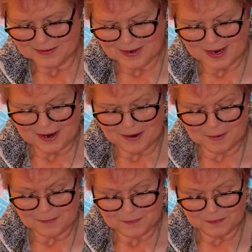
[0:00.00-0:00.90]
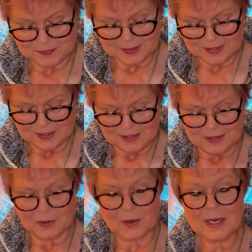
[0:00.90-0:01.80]
Wow.
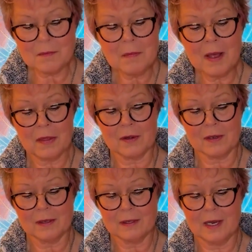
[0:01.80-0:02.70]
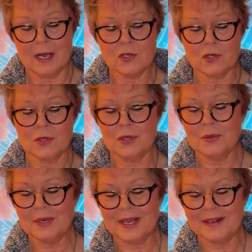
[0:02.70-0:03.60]
Great Mother ushered
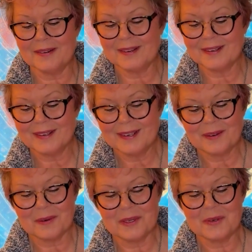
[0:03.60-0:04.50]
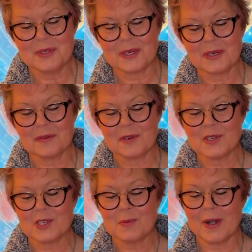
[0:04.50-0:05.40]
you in when you took your first